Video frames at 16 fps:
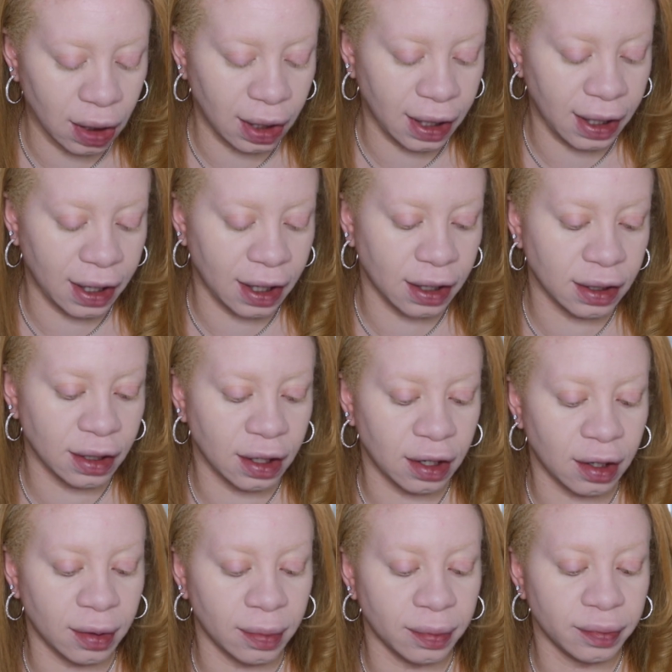And,
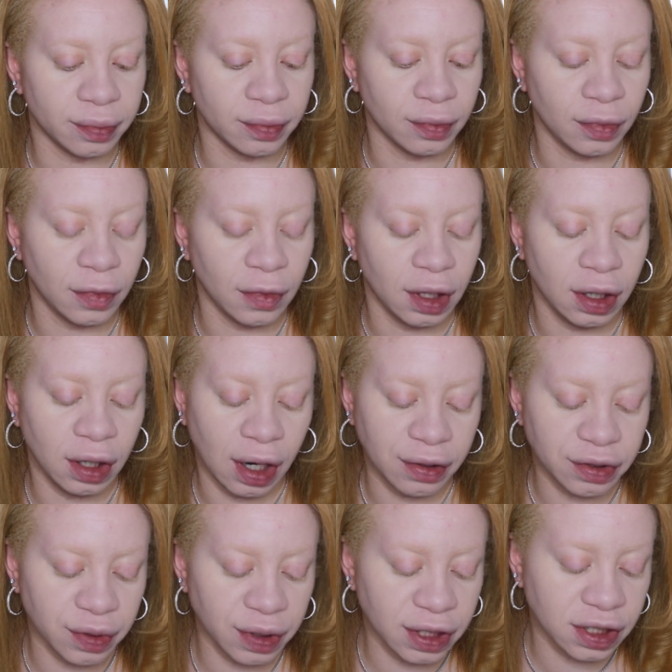you know, I
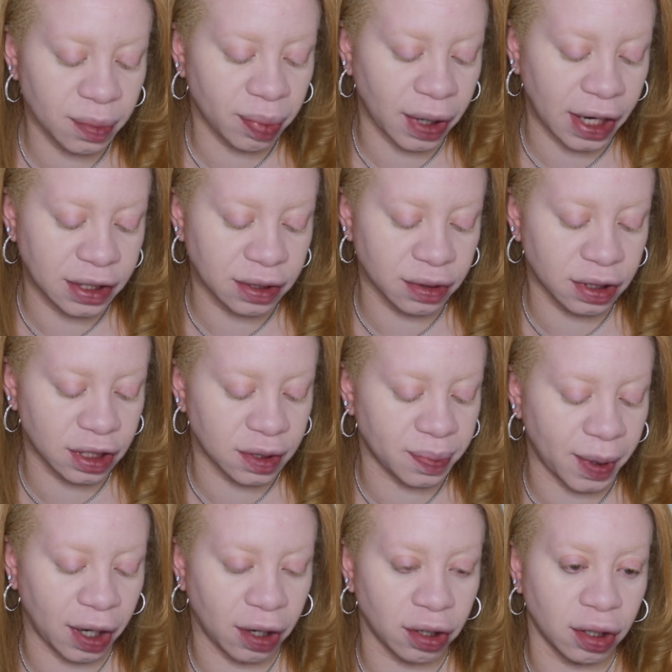was really surprised with this
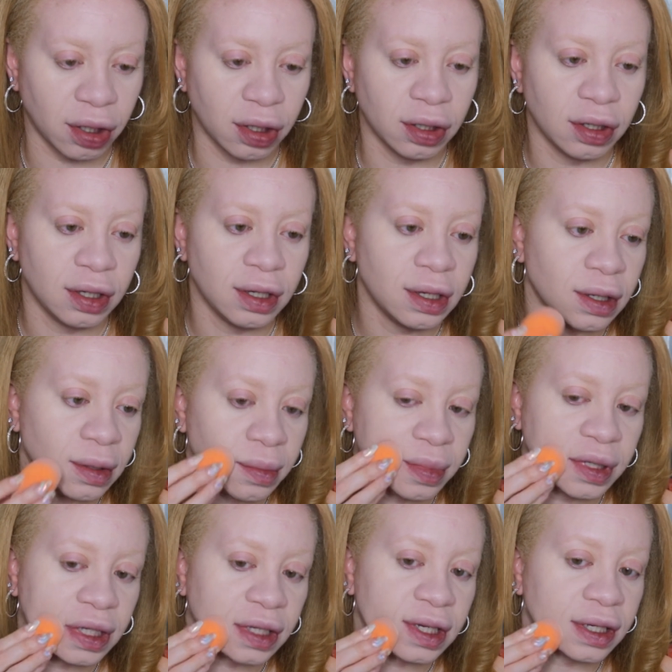powder
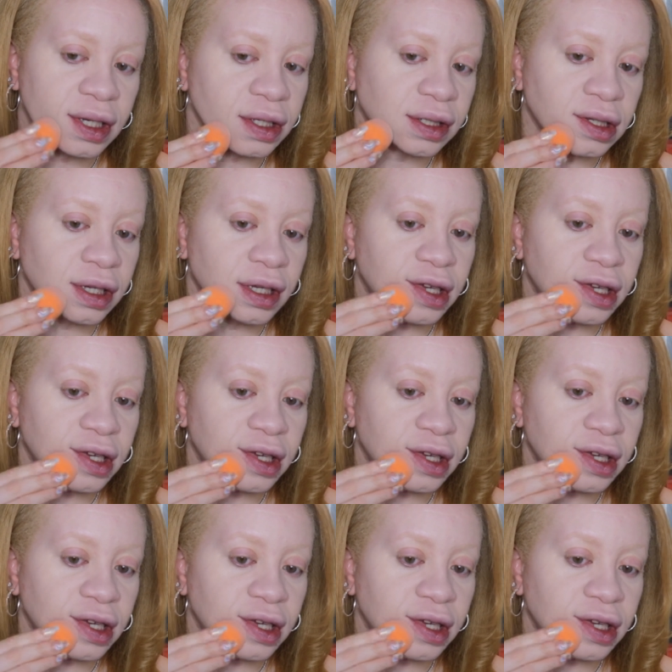because